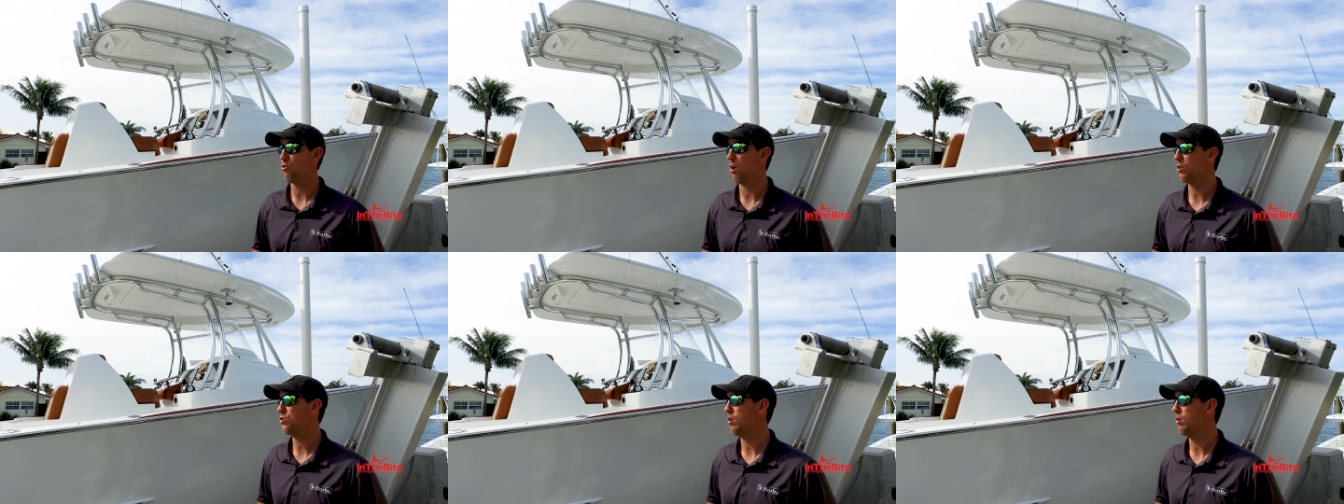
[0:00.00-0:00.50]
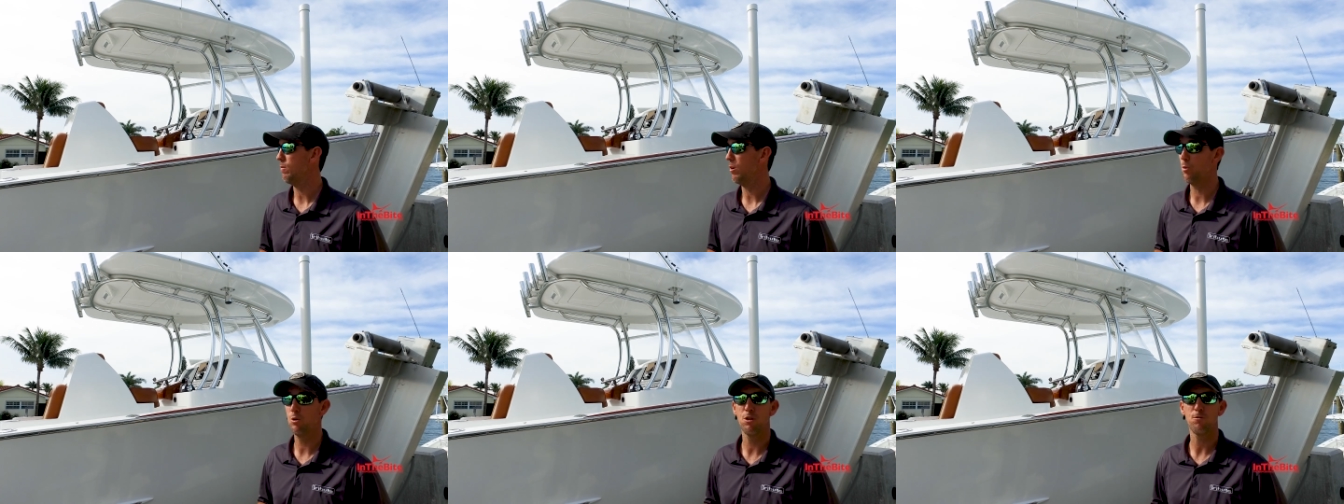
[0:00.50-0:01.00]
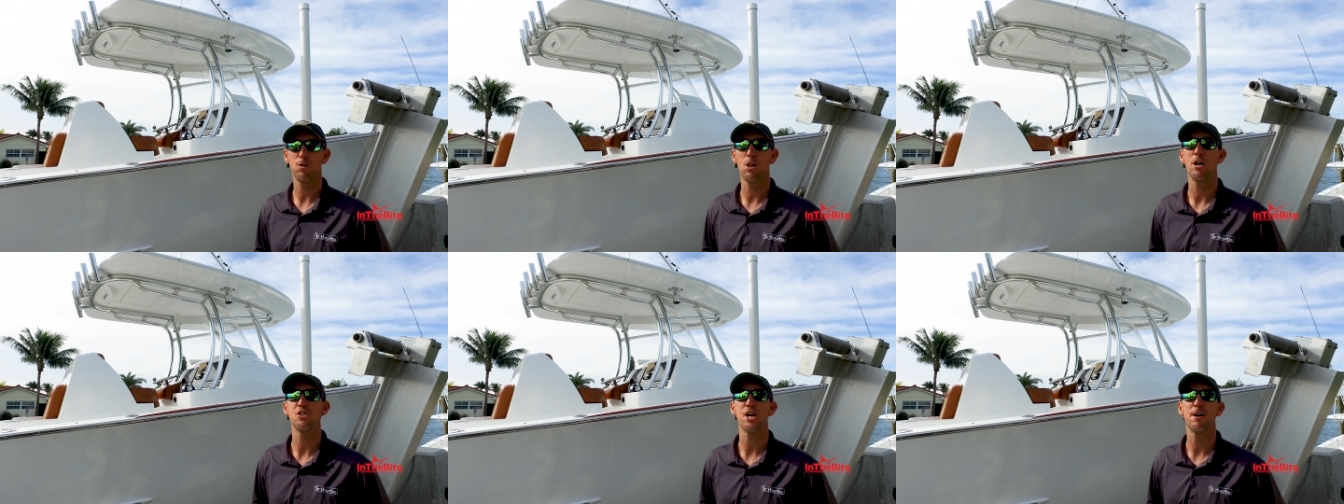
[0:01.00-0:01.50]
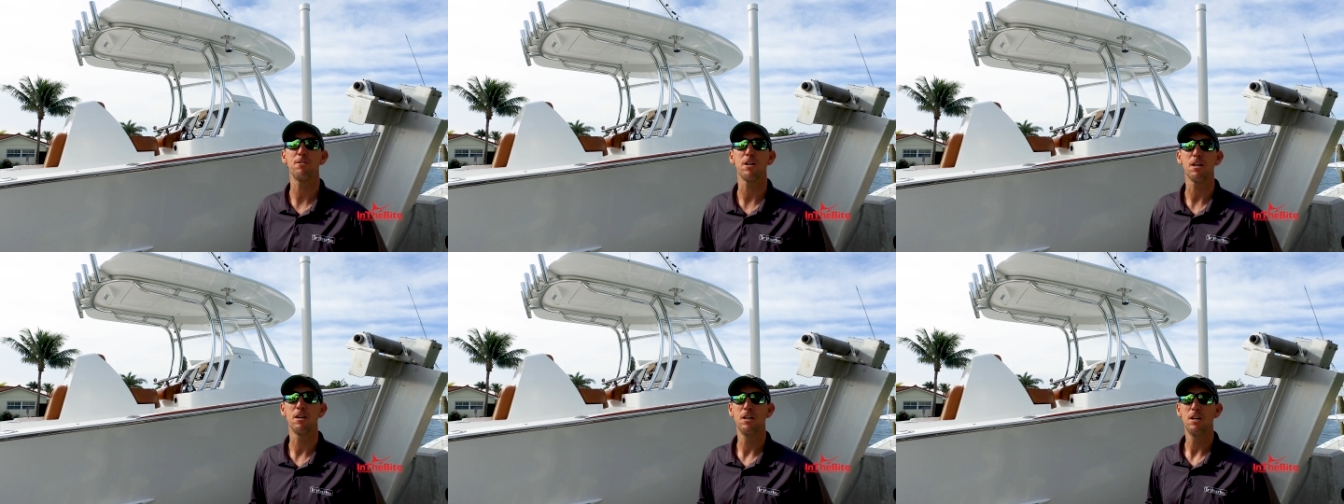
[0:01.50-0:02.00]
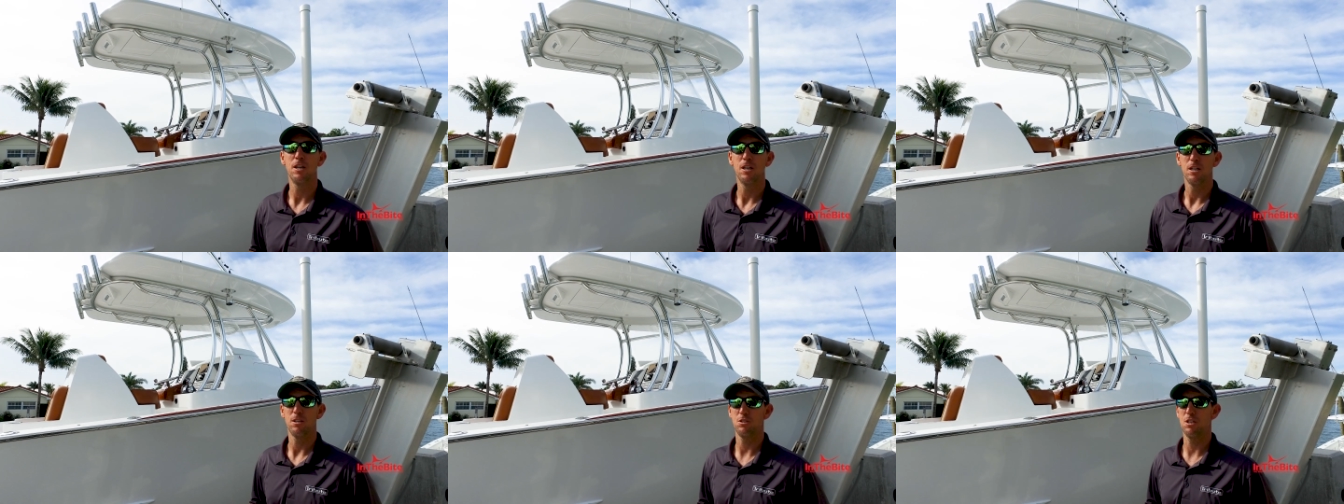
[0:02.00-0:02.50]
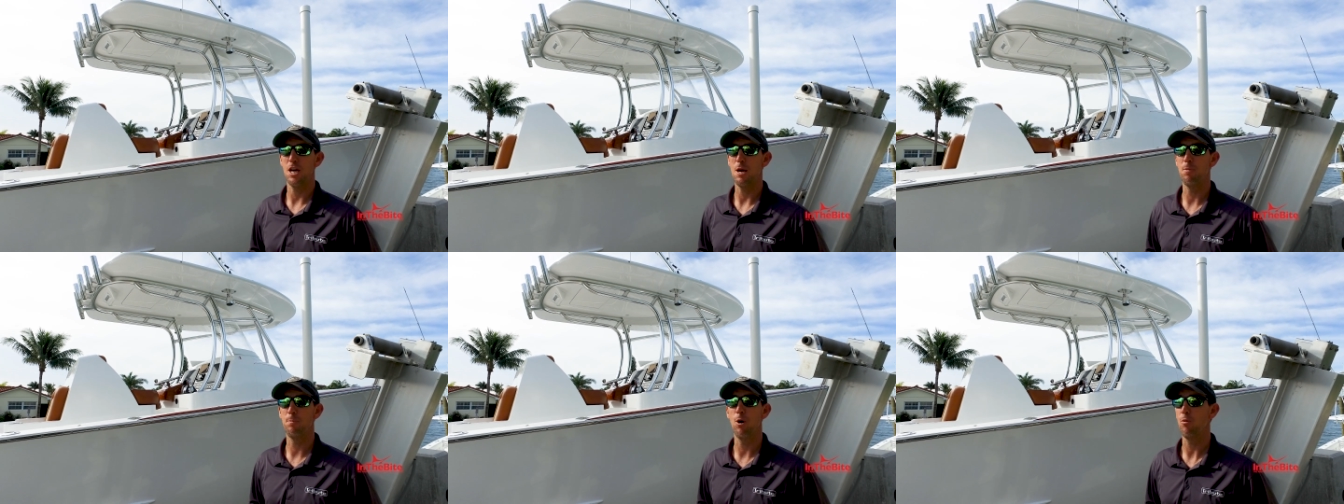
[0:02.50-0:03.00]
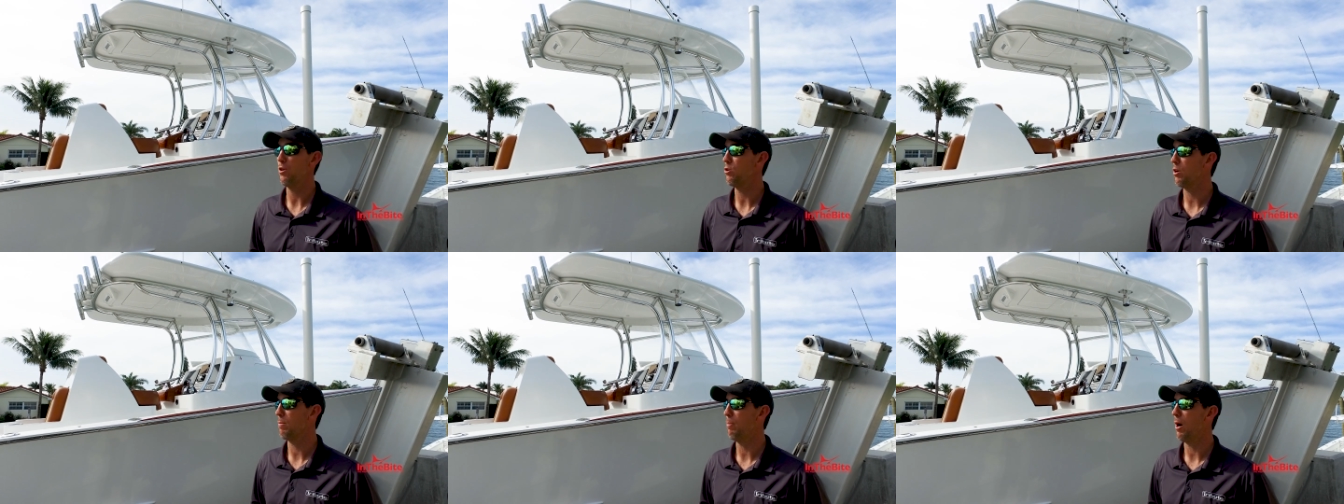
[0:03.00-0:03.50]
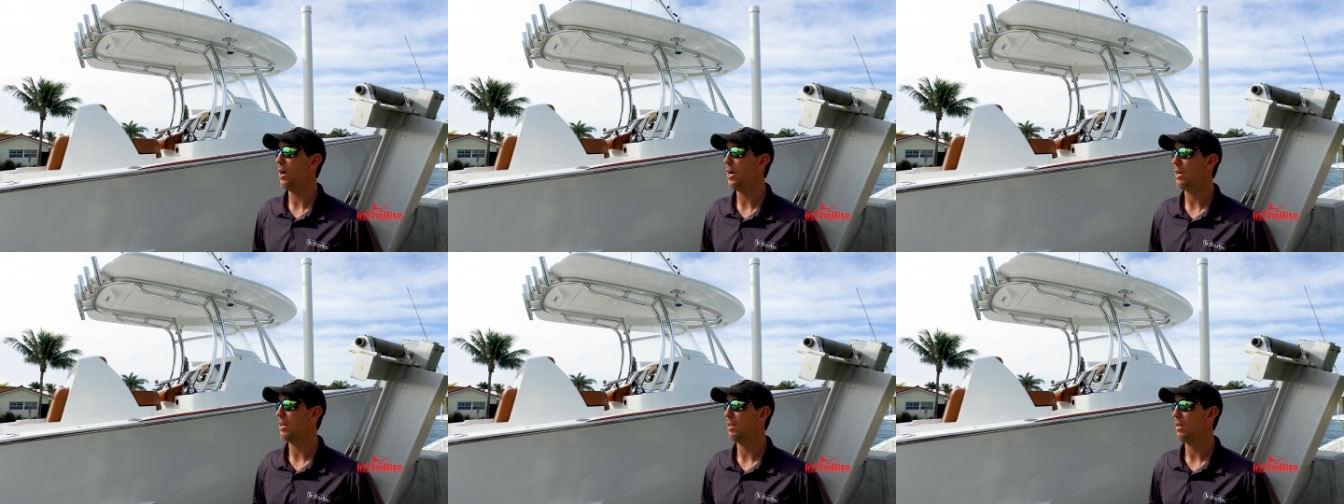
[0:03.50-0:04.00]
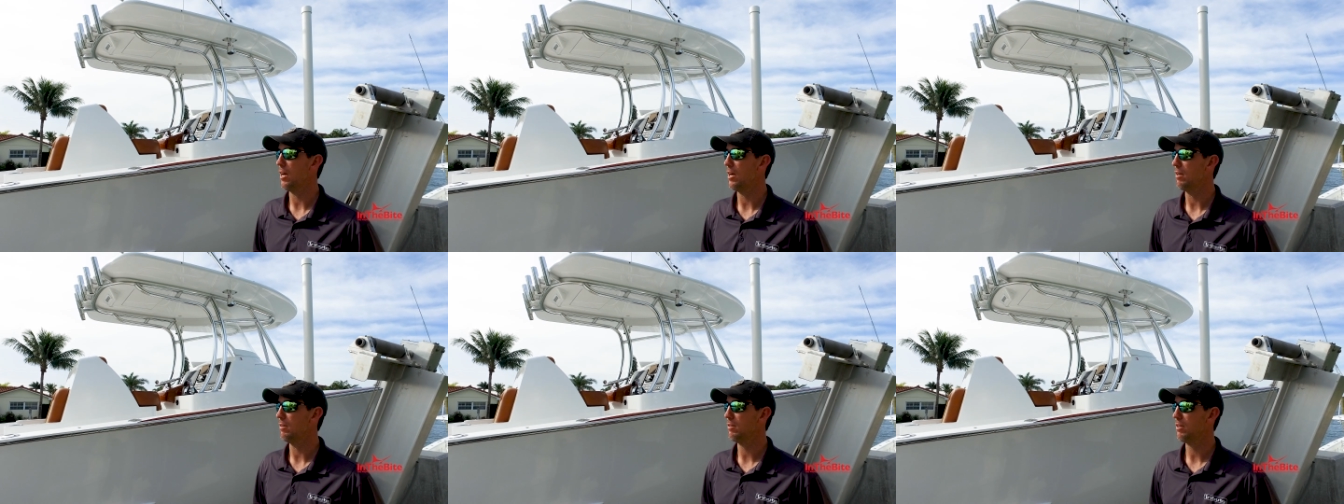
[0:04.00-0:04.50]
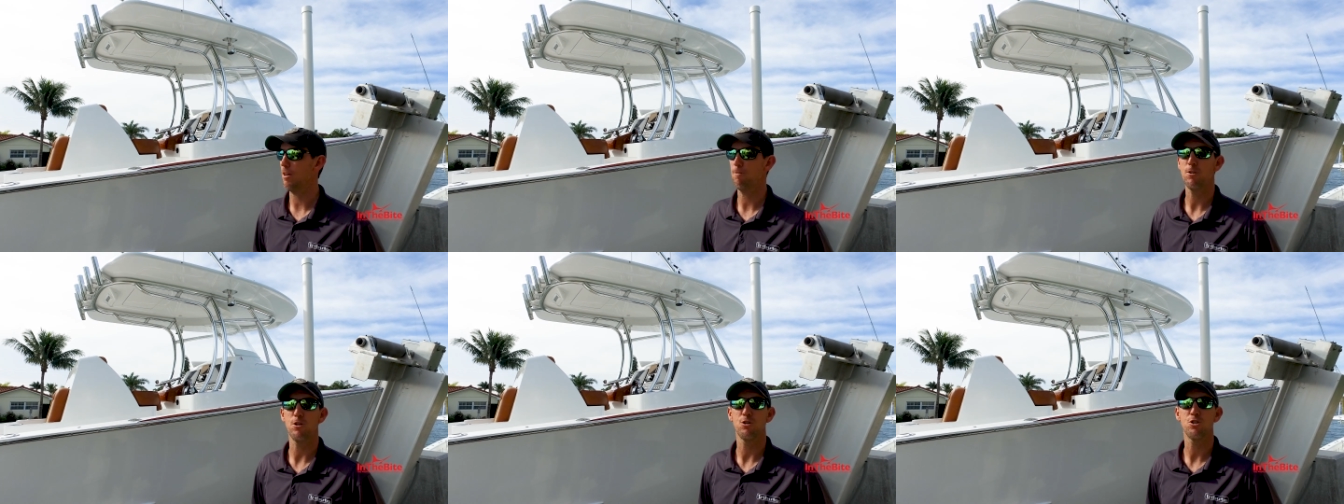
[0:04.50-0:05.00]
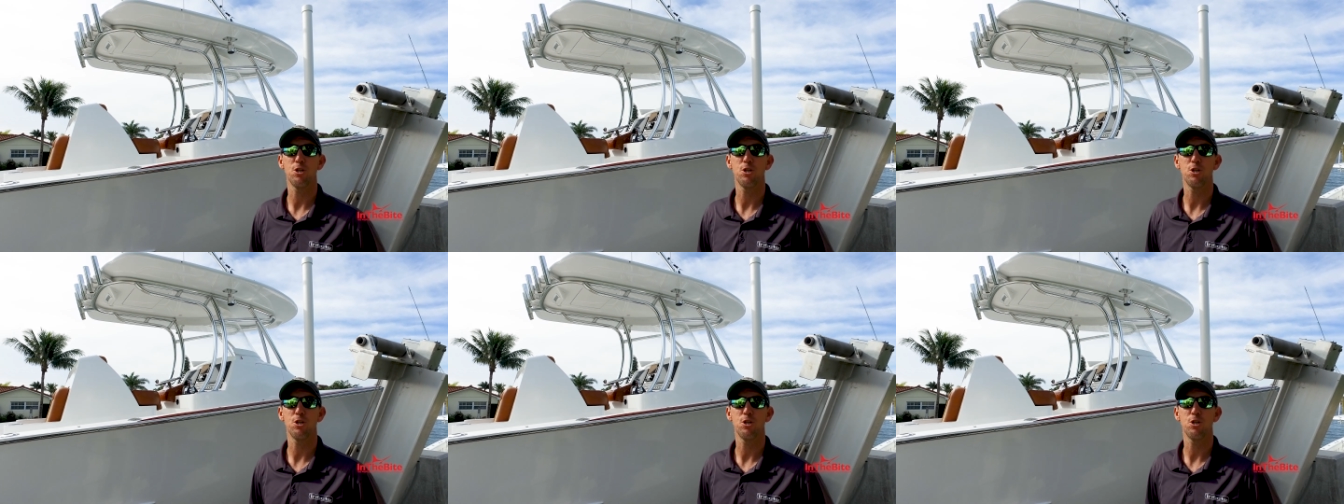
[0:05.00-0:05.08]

structure. We do this for longevity as the type of boat that you can buy and, and give to your